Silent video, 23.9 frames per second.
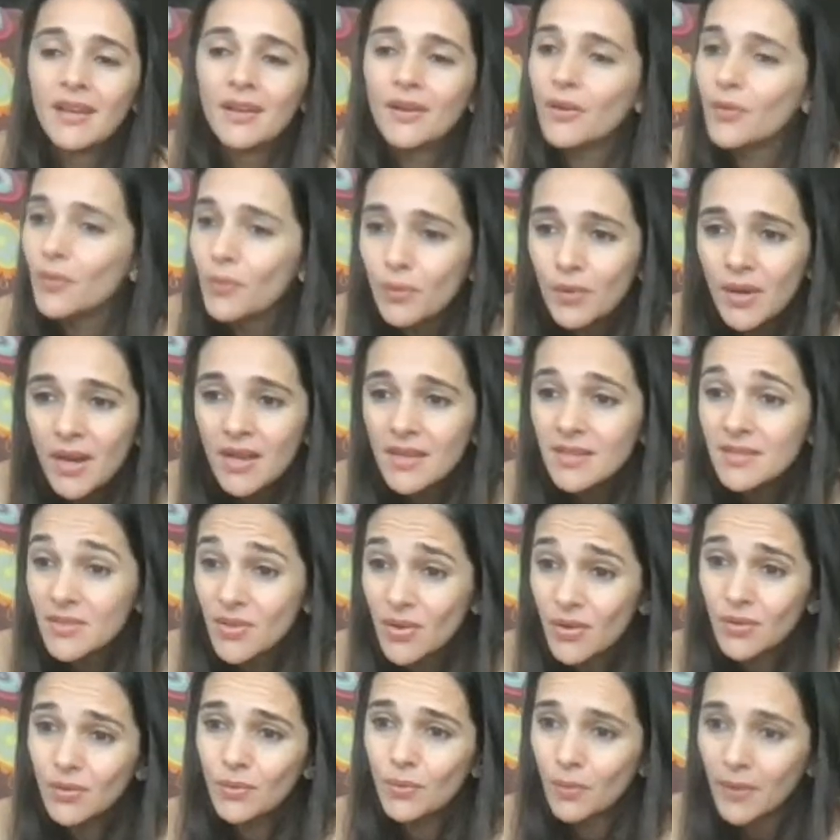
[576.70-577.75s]
Corona is
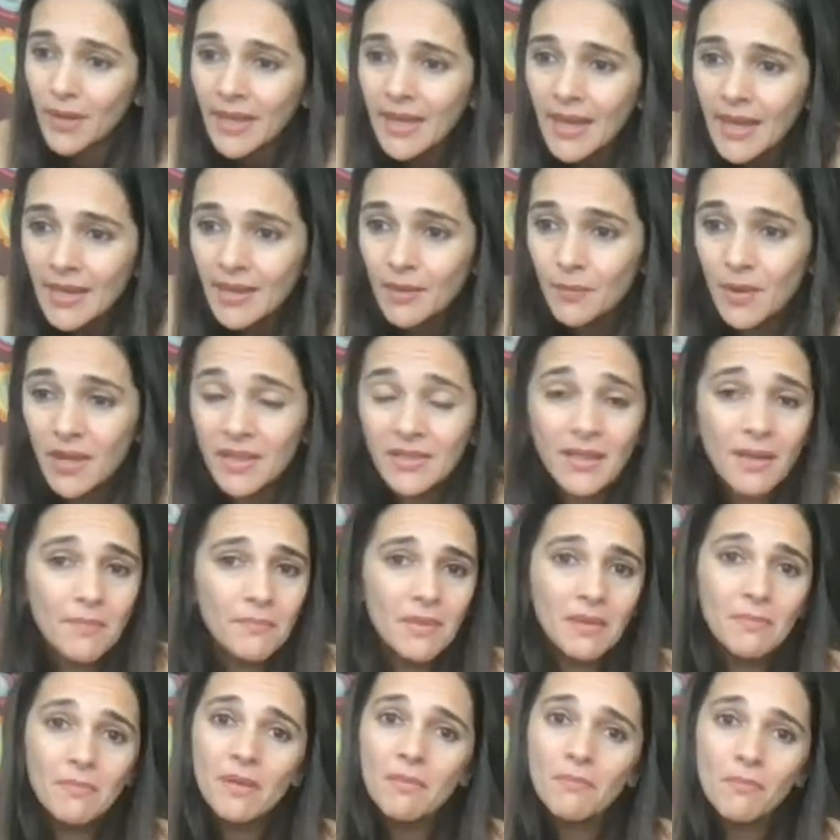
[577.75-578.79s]
not going anywhere. There
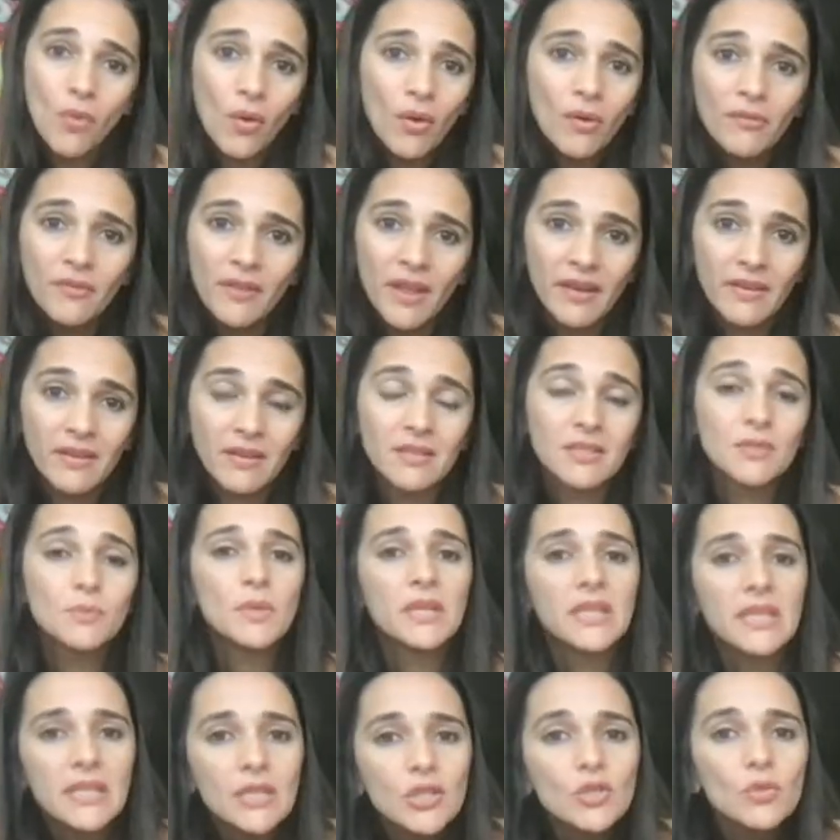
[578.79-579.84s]
may be more variants.
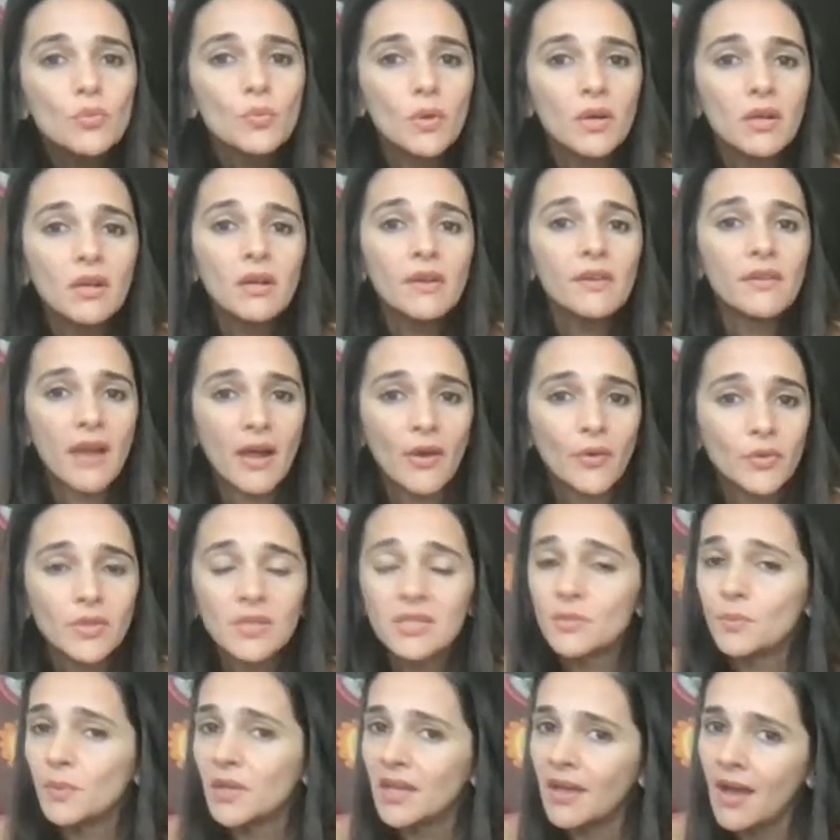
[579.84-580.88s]
We need to work around
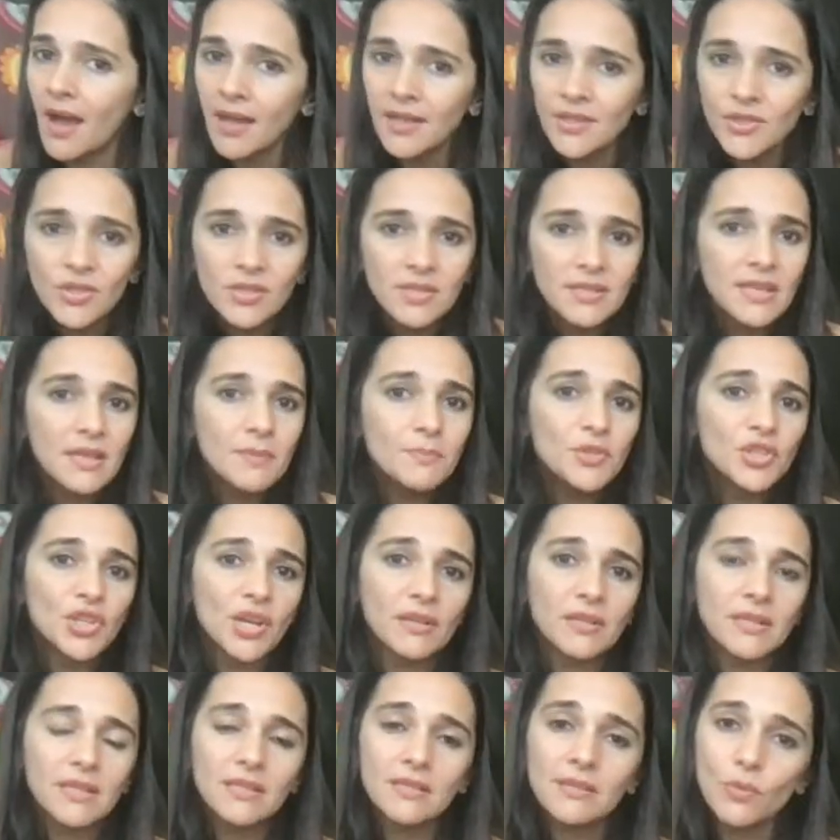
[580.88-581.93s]
this. We can't just keep
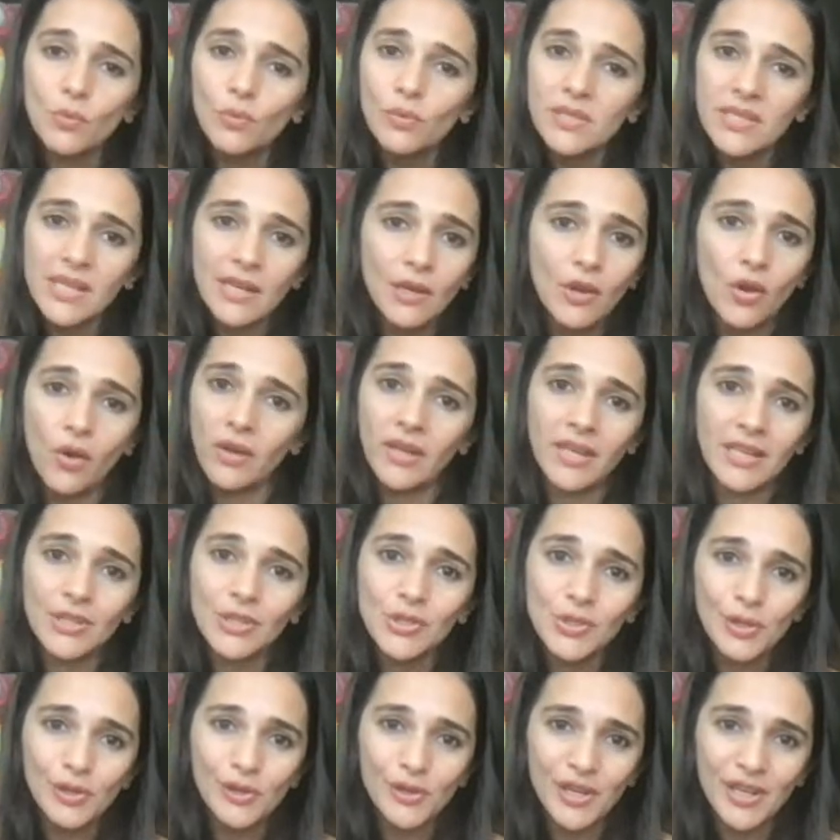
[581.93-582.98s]
shutting schools and locking
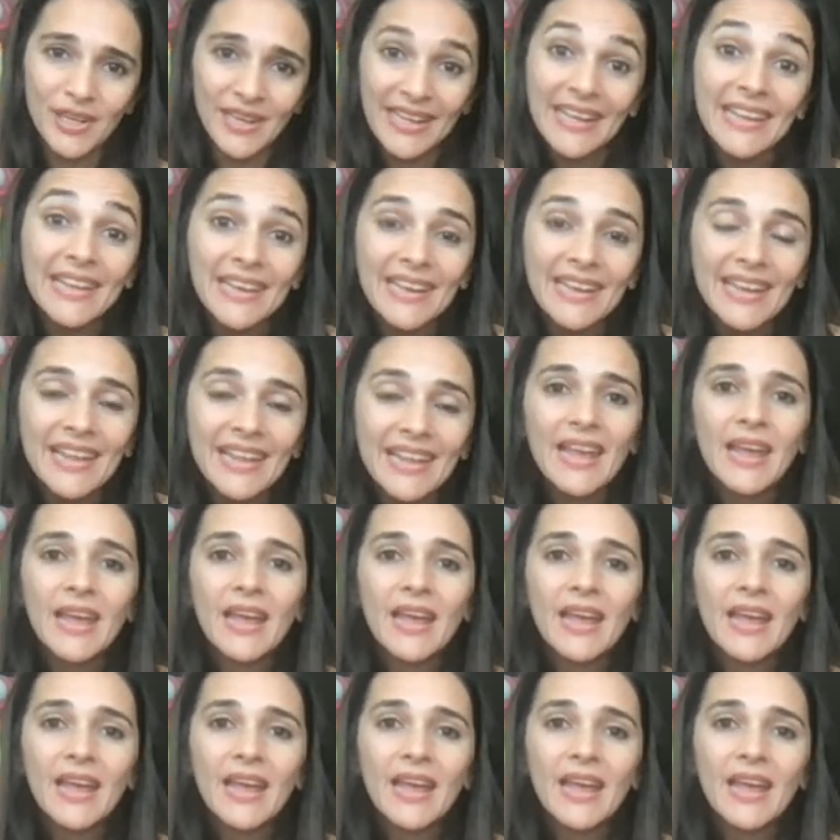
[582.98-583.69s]
children in.